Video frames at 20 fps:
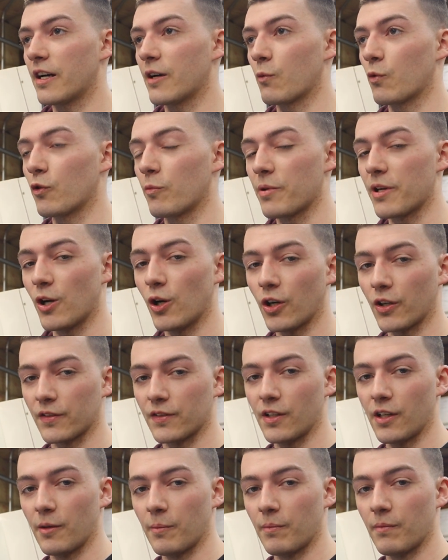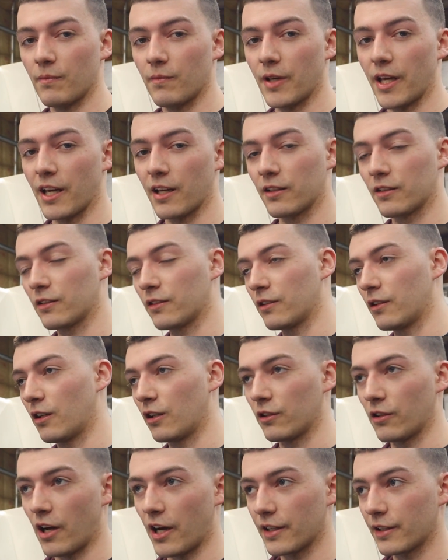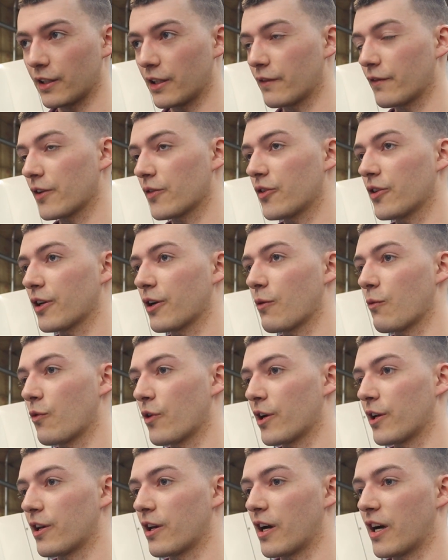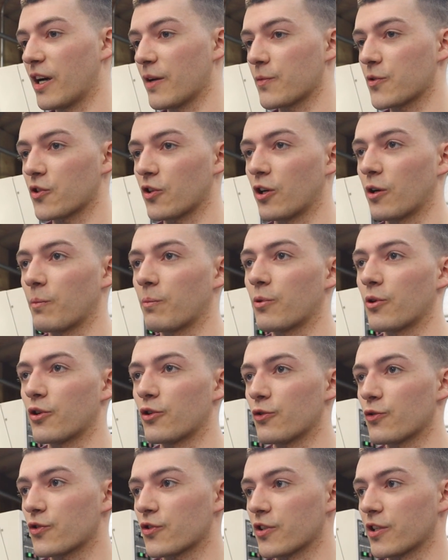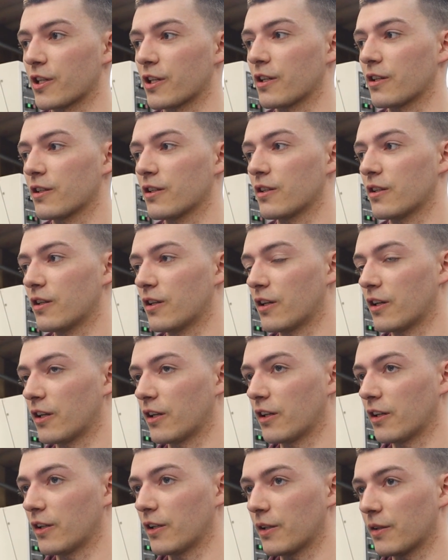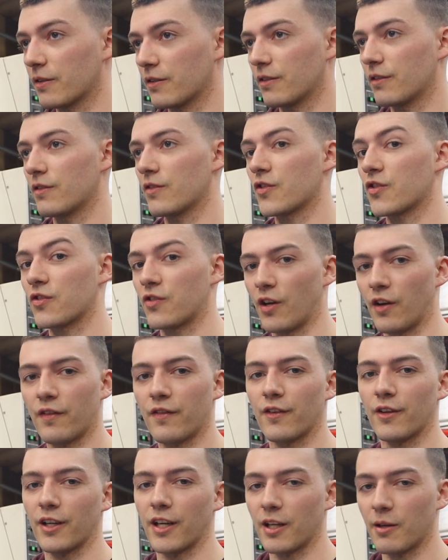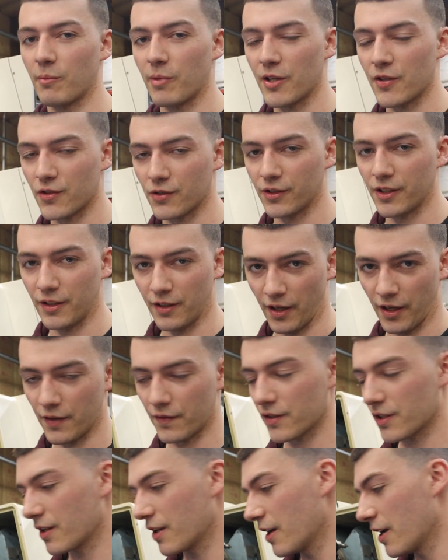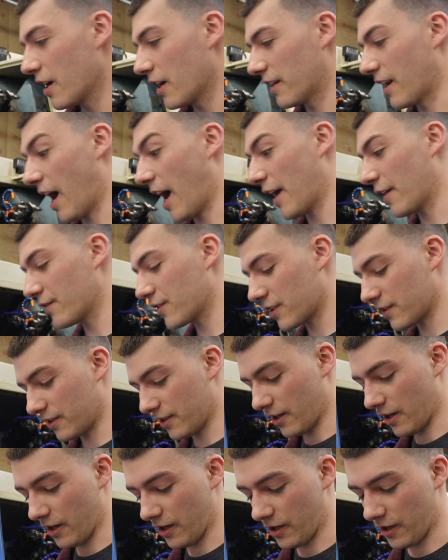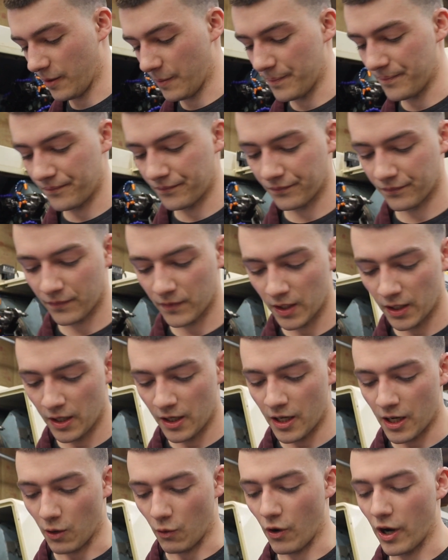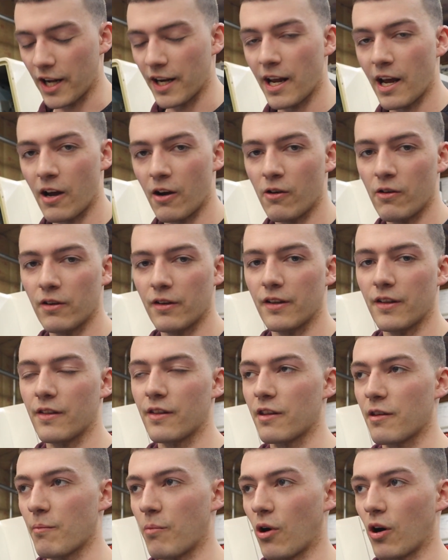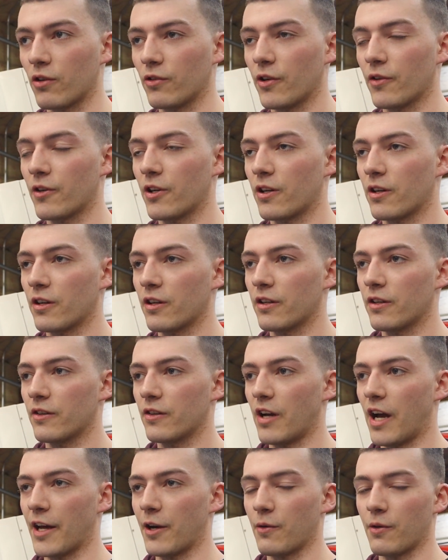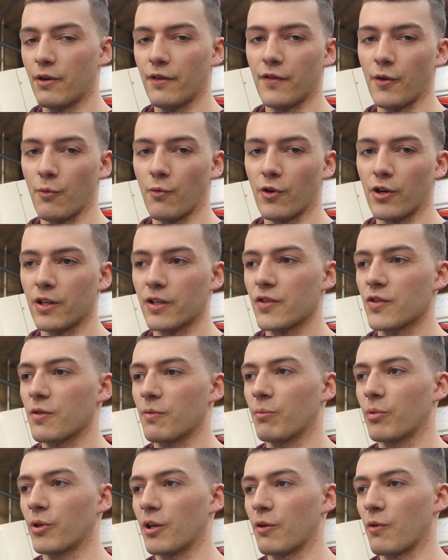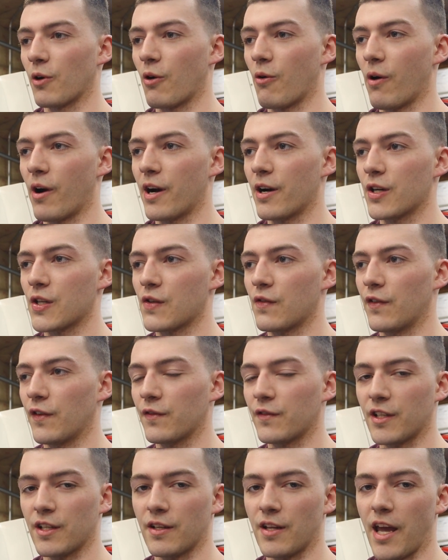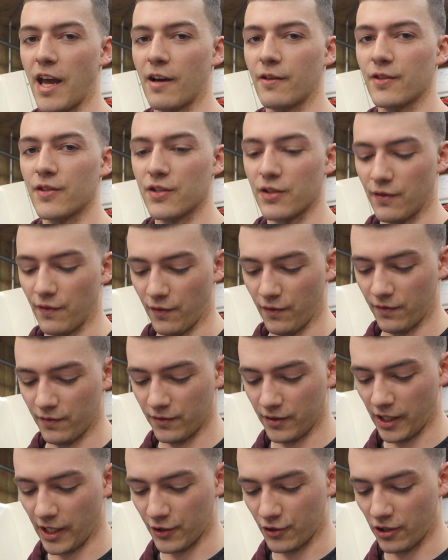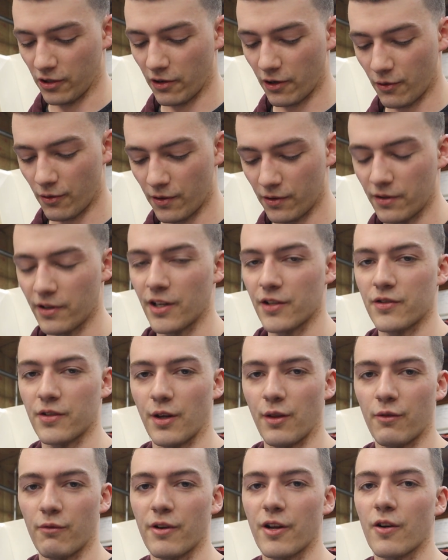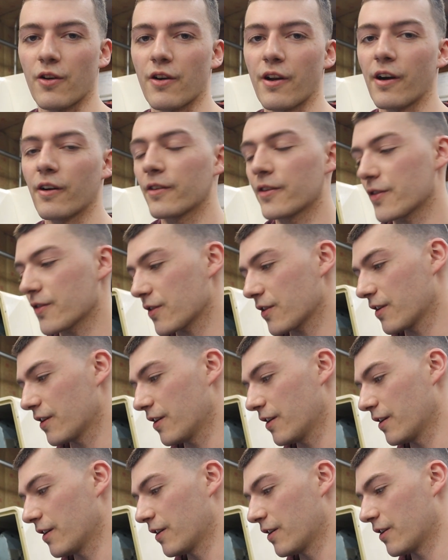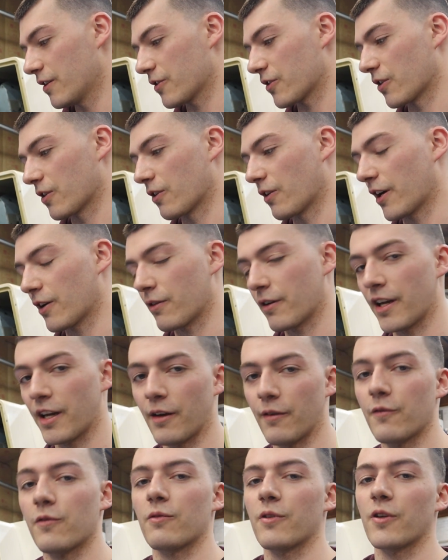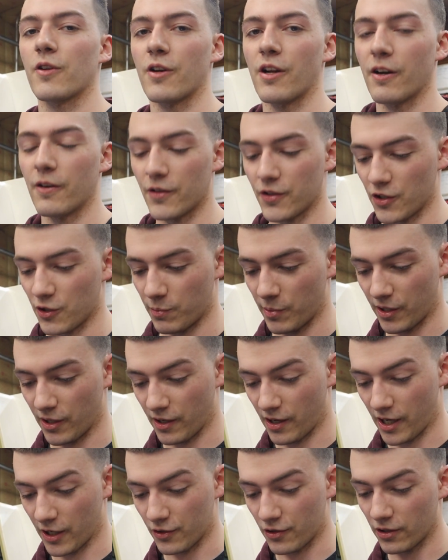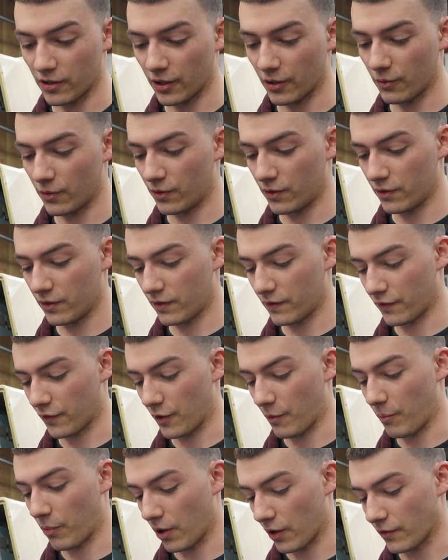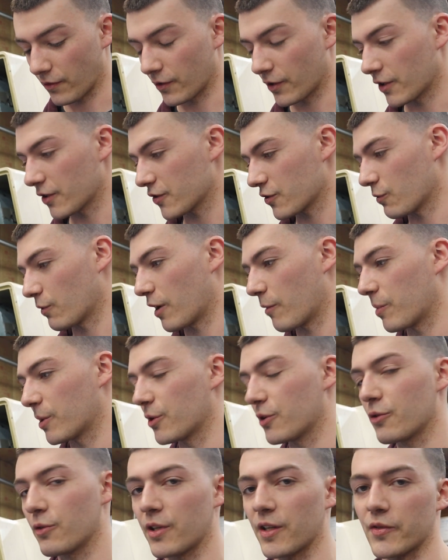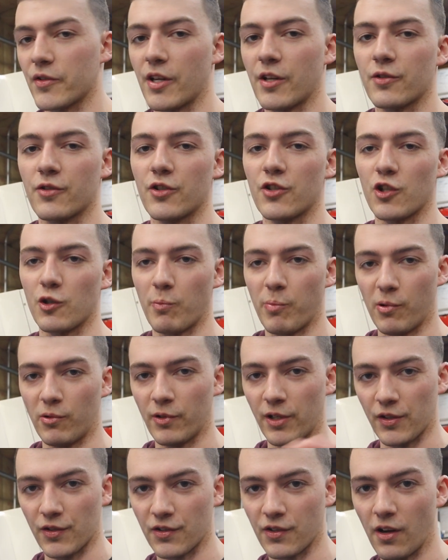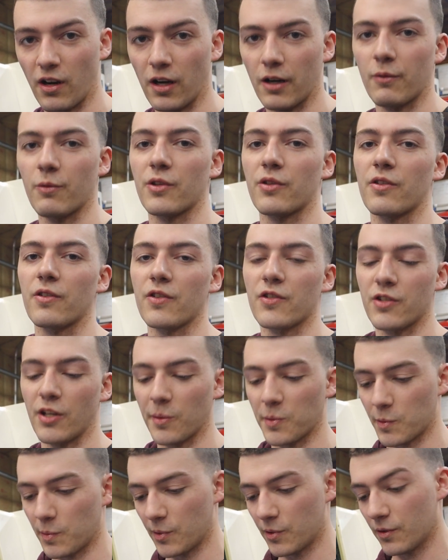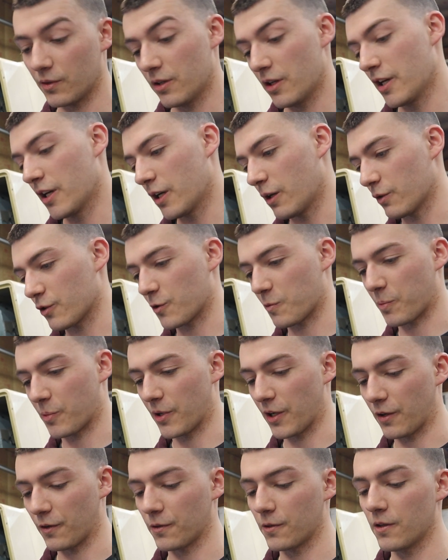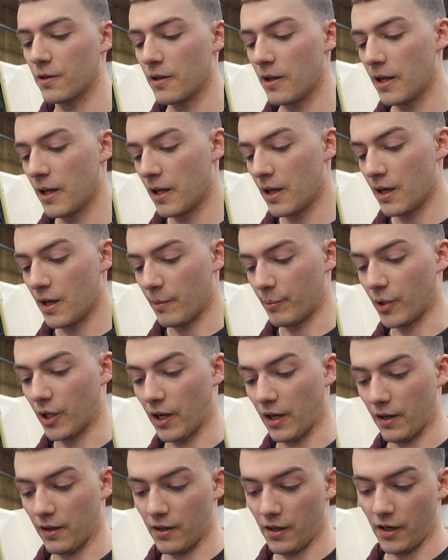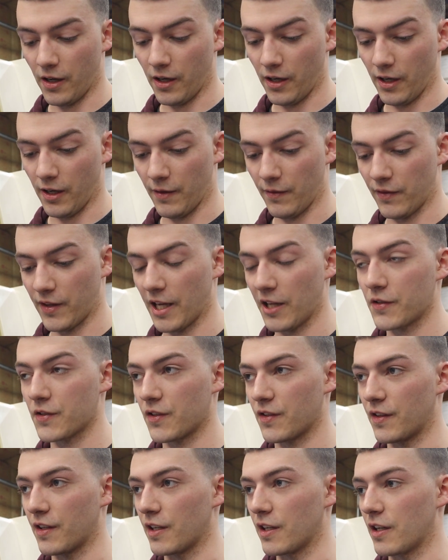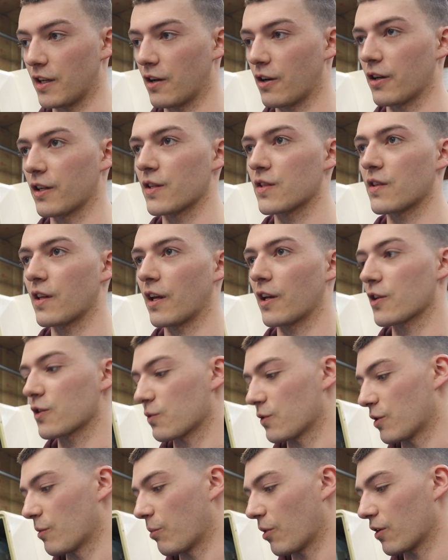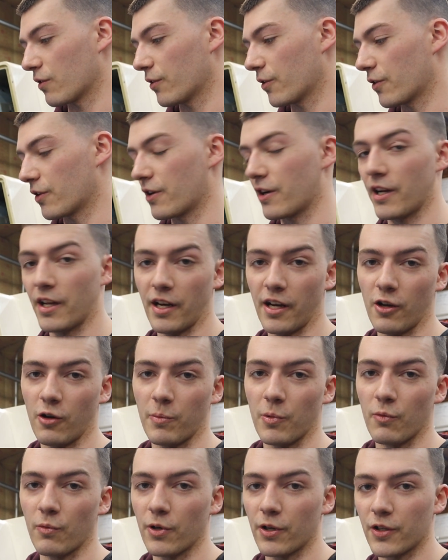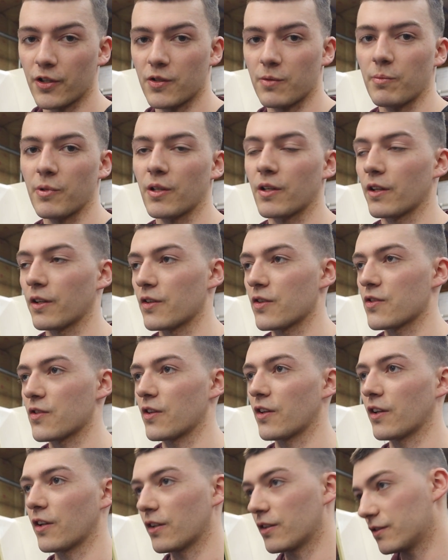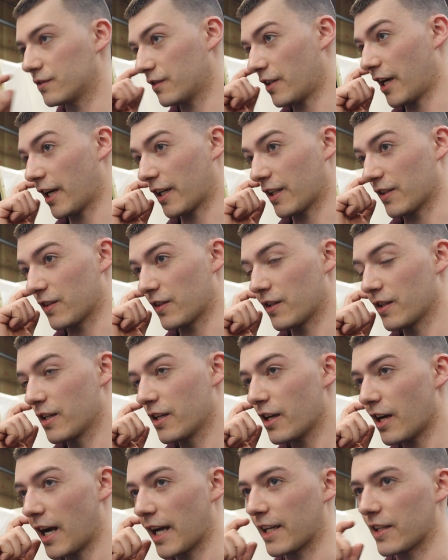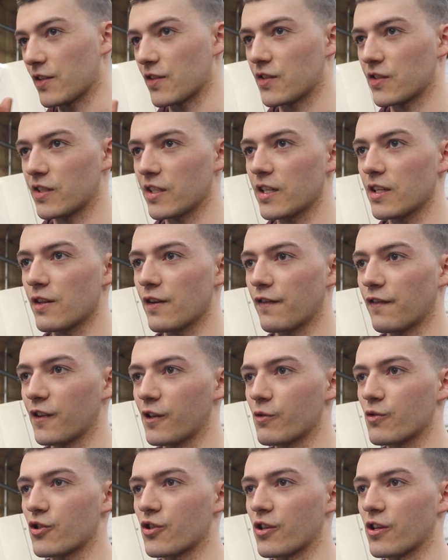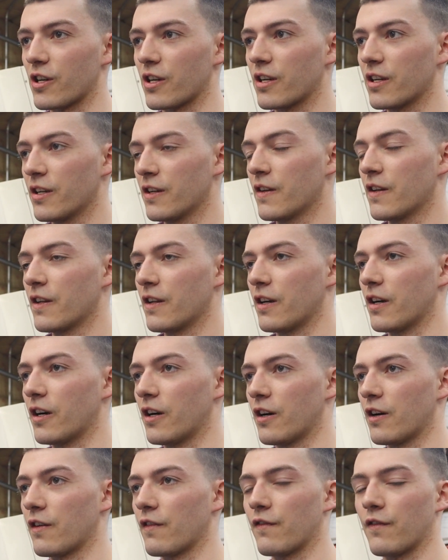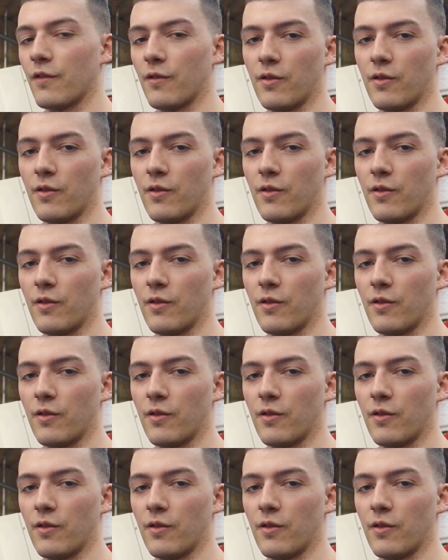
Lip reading: will be hooked up and aligned and everything when I start producing stuff again, basically, knives. Right now, the bar loader, I don't know if it works, but it requires 15 gallons of hydraulic oil, and it's like $300. So I don't have $300 to spend on hydraulic oil for the bar loader. So what I've been doing is actually just pulling stock with the sub spindle, which is pretty cool. But that's the current status with the bar loader, and I hope it works because I can see the future of